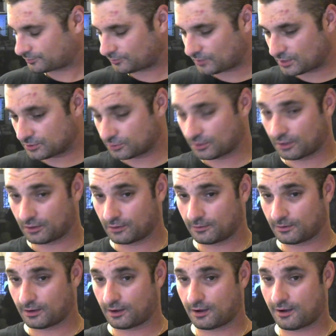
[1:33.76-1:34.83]

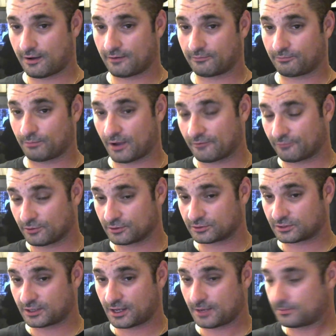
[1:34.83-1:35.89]
So my first
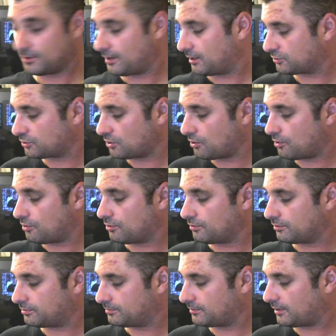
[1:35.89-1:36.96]
game that I'll
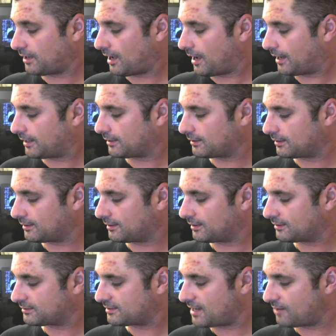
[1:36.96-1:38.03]
show,
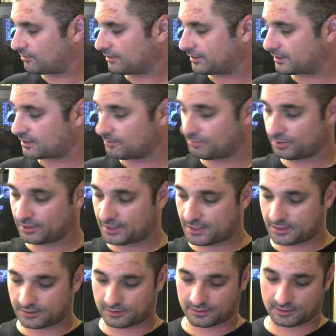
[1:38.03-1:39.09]
it's not really
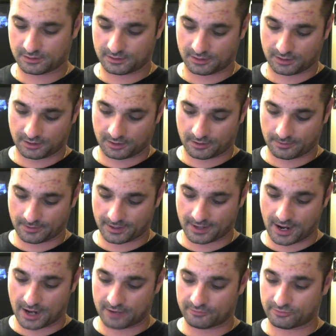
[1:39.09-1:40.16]
complete. I
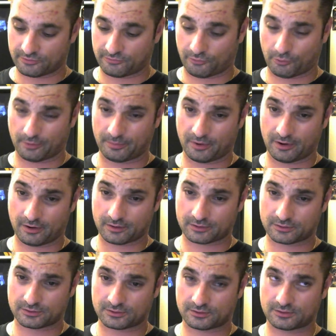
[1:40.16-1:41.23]
got it for
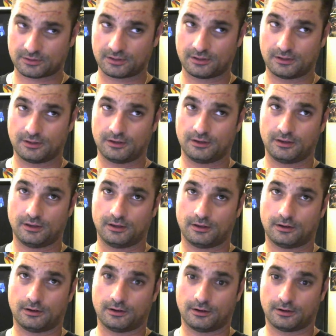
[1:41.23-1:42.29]
$4.
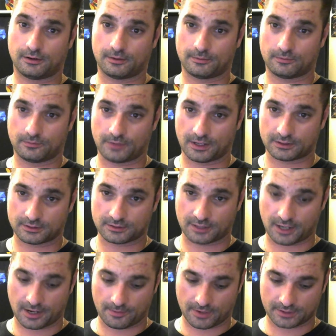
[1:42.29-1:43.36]
At the
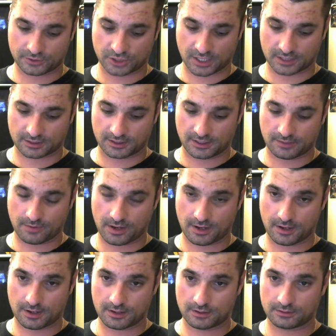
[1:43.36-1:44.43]
time I checked
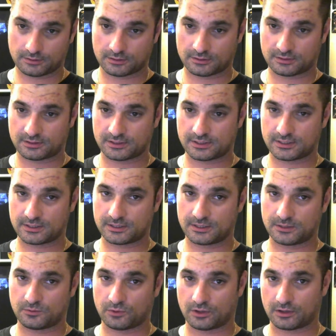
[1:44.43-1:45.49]
eBay to see
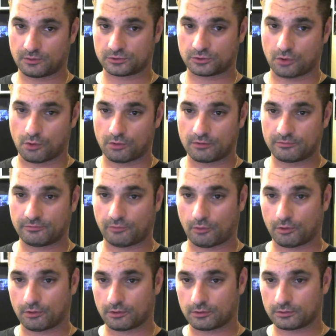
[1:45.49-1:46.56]
what it was going
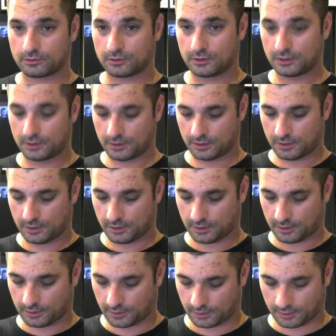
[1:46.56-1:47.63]
for,
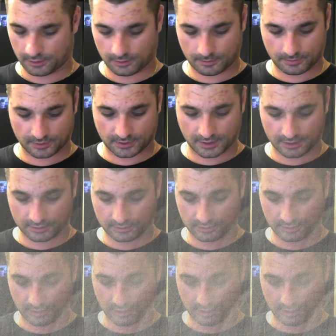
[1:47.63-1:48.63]
but that's